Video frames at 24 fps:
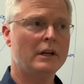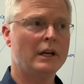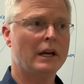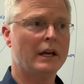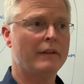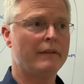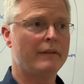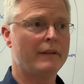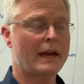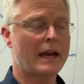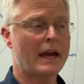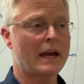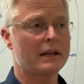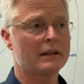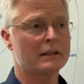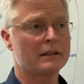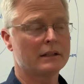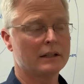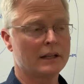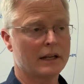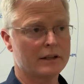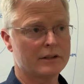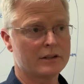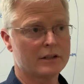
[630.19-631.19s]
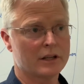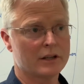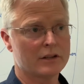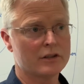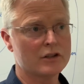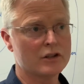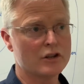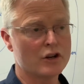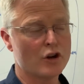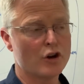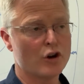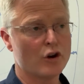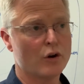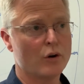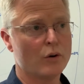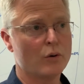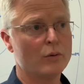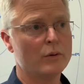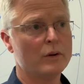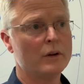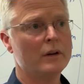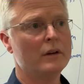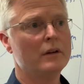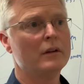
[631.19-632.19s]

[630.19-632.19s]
And that lets us know